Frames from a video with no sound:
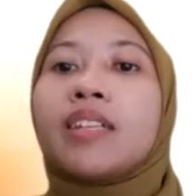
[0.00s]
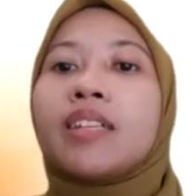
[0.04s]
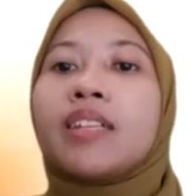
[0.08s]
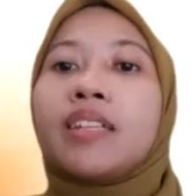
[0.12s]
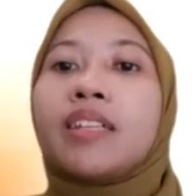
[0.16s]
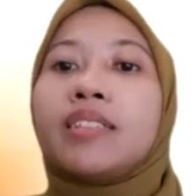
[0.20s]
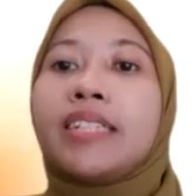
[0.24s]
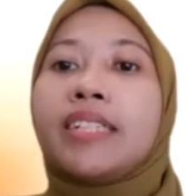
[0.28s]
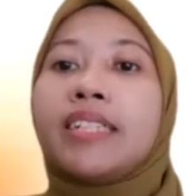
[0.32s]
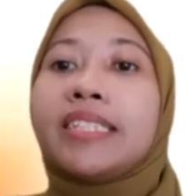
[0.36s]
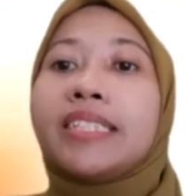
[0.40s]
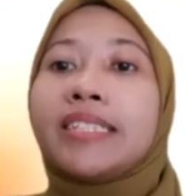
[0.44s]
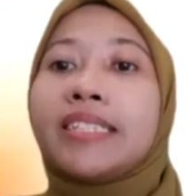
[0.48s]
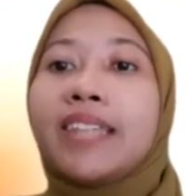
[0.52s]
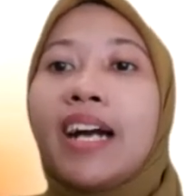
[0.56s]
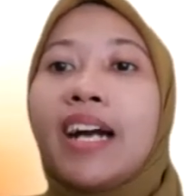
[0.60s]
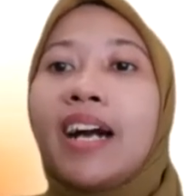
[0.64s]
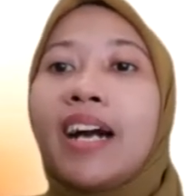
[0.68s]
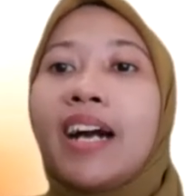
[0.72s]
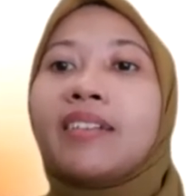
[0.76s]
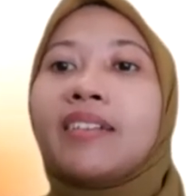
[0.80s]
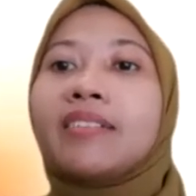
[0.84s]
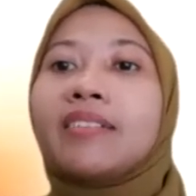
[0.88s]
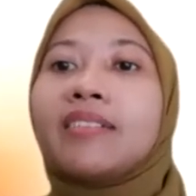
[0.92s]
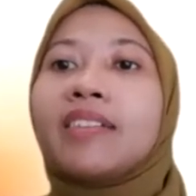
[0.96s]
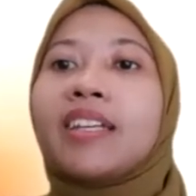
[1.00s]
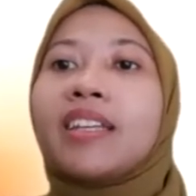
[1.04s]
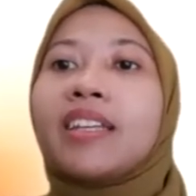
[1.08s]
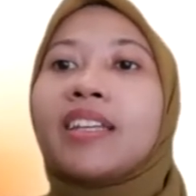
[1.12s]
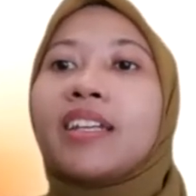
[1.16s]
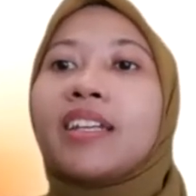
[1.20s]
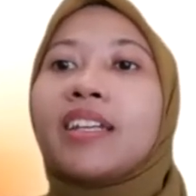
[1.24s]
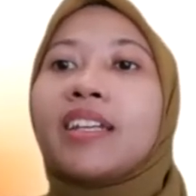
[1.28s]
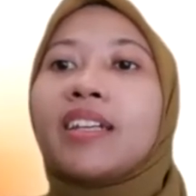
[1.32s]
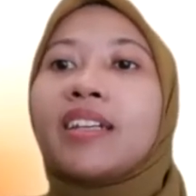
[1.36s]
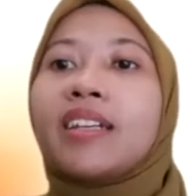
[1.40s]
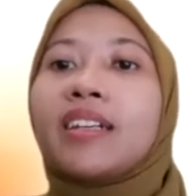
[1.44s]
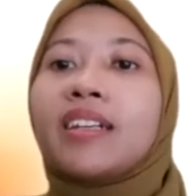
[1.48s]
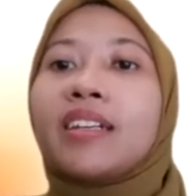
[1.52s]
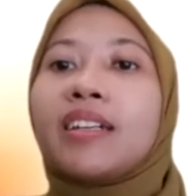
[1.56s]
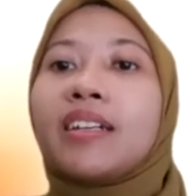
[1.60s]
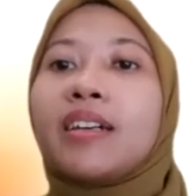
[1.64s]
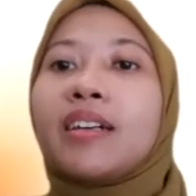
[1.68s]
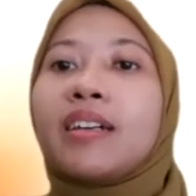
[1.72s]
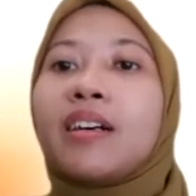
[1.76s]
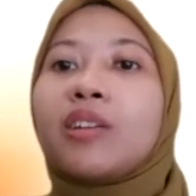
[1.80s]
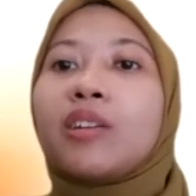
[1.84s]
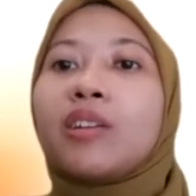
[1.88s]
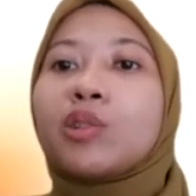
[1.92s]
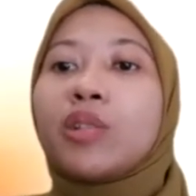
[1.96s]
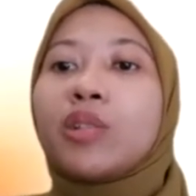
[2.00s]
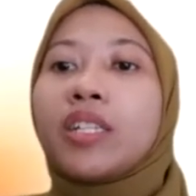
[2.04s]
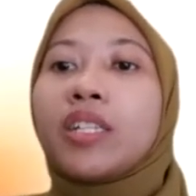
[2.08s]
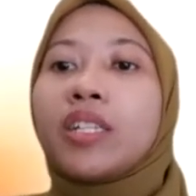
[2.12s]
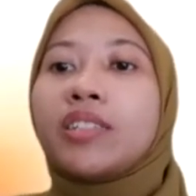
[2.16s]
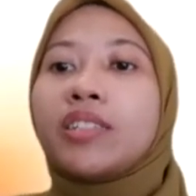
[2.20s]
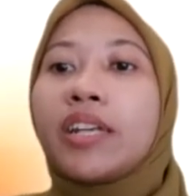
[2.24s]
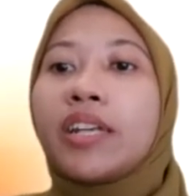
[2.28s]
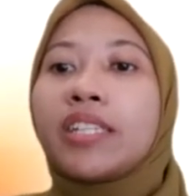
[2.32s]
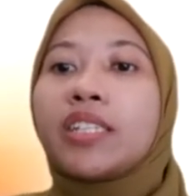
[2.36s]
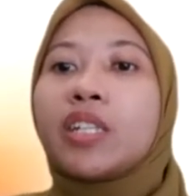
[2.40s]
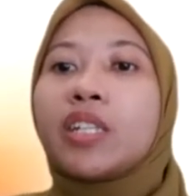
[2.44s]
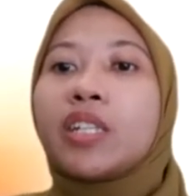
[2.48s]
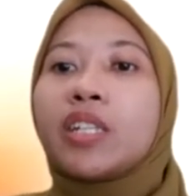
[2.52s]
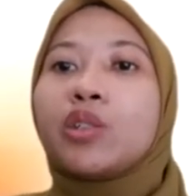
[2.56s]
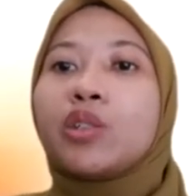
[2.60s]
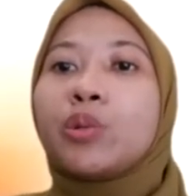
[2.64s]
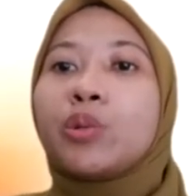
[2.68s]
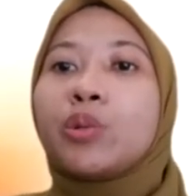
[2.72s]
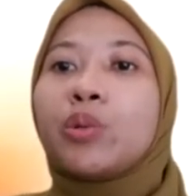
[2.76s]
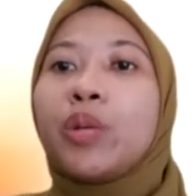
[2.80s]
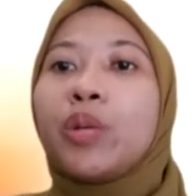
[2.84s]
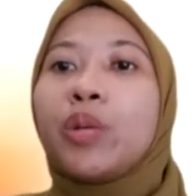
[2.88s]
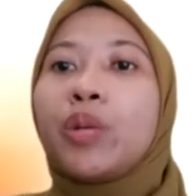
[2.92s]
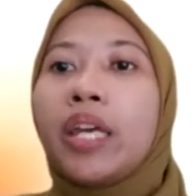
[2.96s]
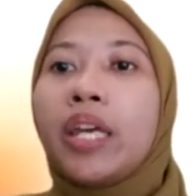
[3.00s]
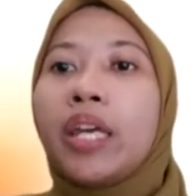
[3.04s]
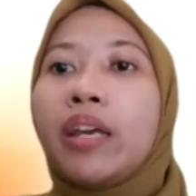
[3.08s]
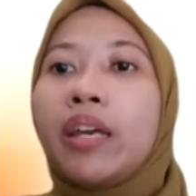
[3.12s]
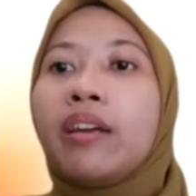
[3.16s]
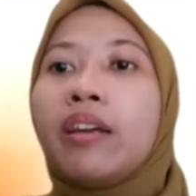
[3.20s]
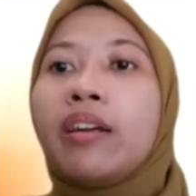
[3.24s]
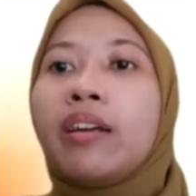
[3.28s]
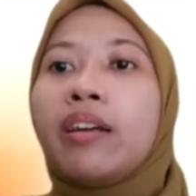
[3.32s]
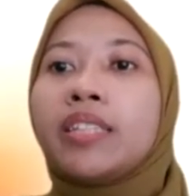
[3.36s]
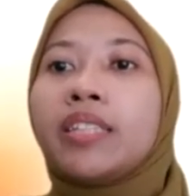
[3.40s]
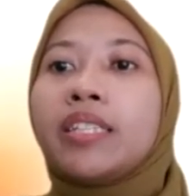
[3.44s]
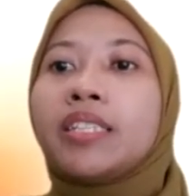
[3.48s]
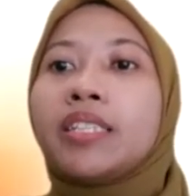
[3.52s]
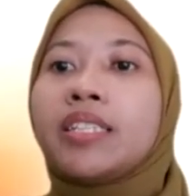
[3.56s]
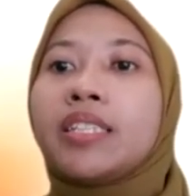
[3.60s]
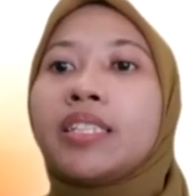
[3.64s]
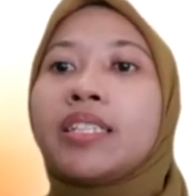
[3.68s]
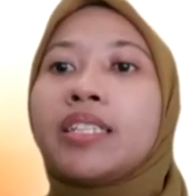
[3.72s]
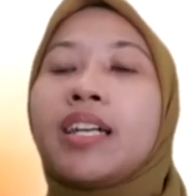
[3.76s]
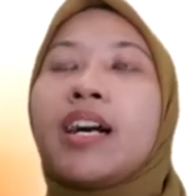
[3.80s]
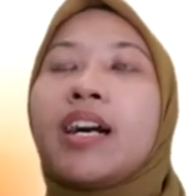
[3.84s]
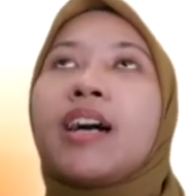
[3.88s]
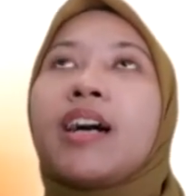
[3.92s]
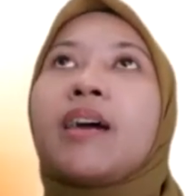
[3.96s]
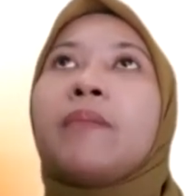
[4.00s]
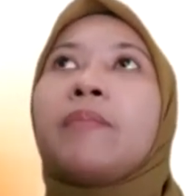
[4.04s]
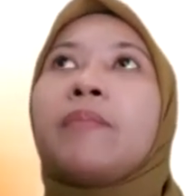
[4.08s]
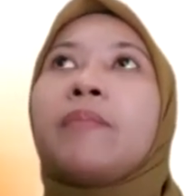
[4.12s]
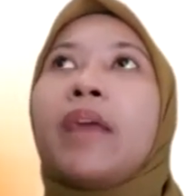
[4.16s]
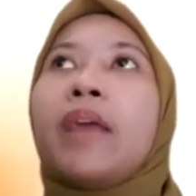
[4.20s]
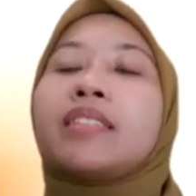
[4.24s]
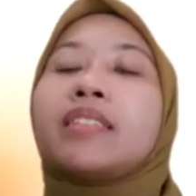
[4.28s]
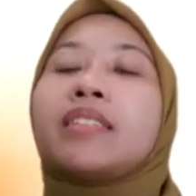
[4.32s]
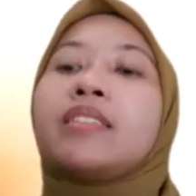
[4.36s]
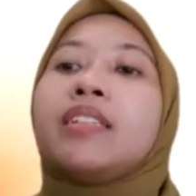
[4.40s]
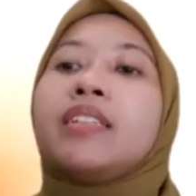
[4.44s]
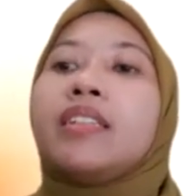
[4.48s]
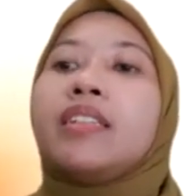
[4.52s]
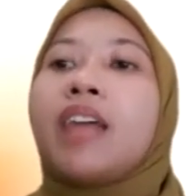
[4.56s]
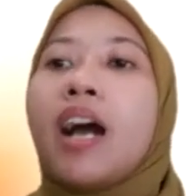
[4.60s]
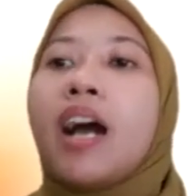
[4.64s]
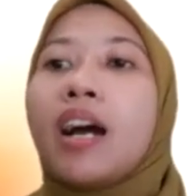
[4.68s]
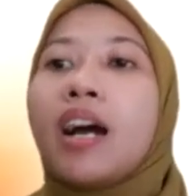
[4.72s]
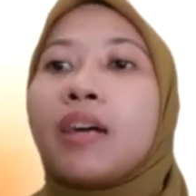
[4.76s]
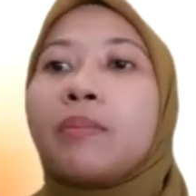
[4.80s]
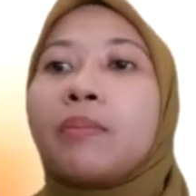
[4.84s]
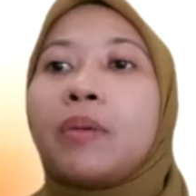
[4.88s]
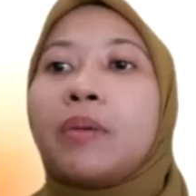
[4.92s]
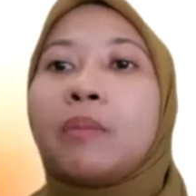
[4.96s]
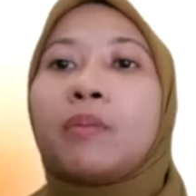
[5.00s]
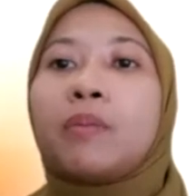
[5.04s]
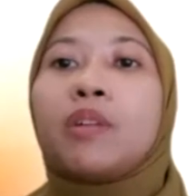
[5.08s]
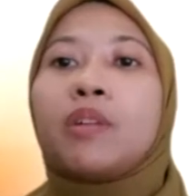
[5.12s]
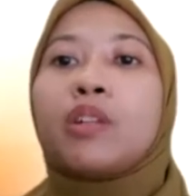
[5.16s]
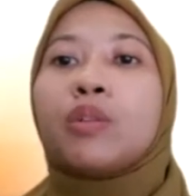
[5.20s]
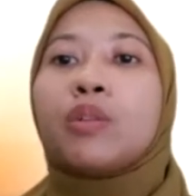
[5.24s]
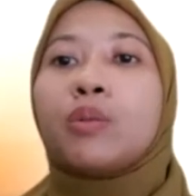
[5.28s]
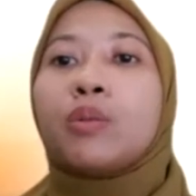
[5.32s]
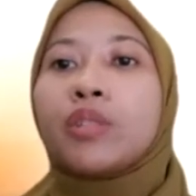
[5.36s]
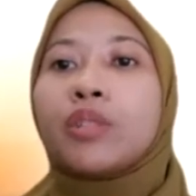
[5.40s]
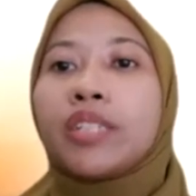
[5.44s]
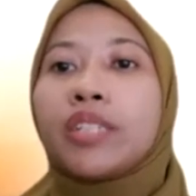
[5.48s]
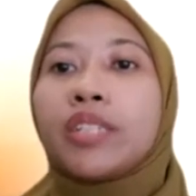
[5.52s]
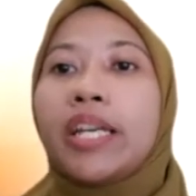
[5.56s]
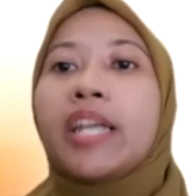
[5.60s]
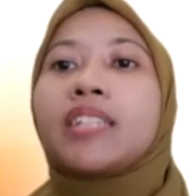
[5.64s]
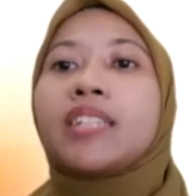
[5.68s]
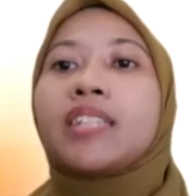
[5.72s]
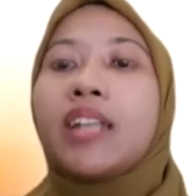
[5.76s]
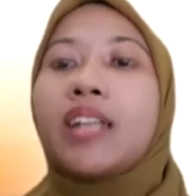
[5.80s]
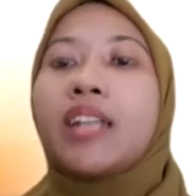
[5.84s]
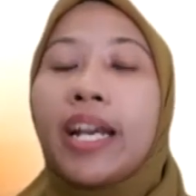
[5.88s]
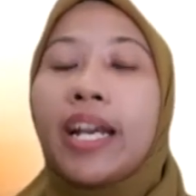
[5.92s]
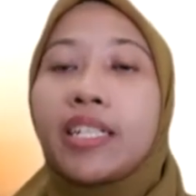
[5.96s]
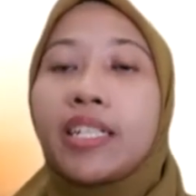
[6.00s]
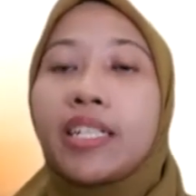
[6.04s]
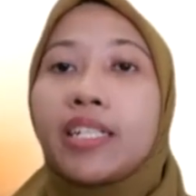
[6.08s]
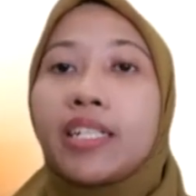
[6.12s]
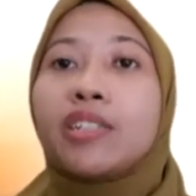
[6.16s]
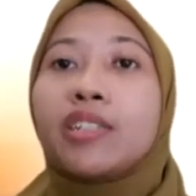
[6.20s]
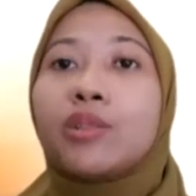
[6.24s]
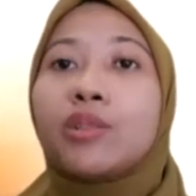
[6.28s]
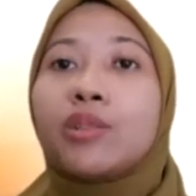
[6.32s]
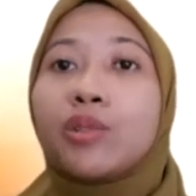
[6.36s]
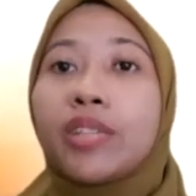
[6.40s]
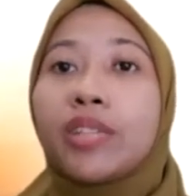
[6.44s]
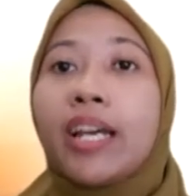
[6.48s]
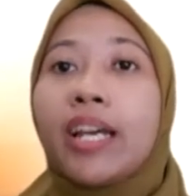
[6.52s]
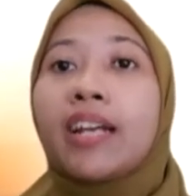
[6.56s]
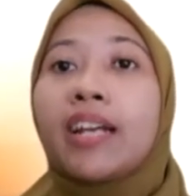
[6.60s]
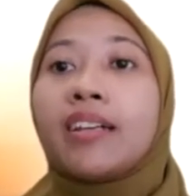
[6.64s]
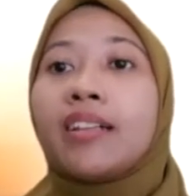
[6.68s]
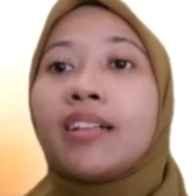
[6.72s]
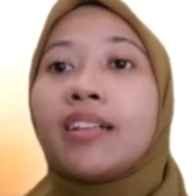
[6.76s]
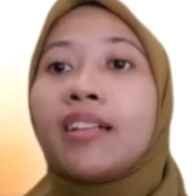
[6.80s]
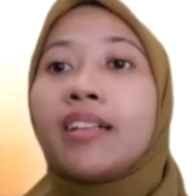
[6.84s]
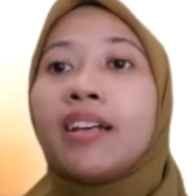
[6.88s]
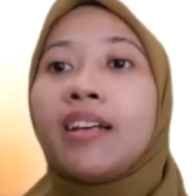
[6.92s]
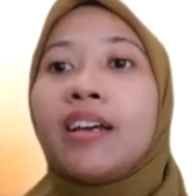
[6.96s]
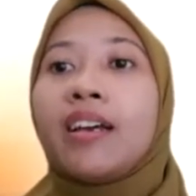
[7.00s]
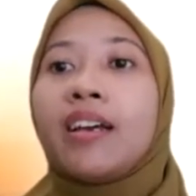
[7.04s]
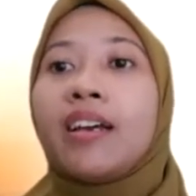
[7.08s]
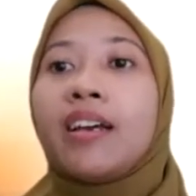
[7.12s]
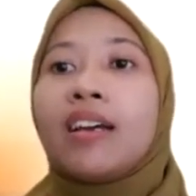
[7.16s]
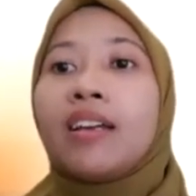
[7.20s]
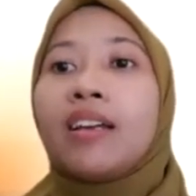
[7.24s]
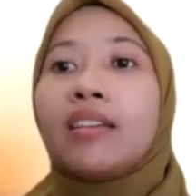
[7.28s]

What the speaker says: Jessica. I think also interesting to hear Jessica as the young people who takes an action to tackle this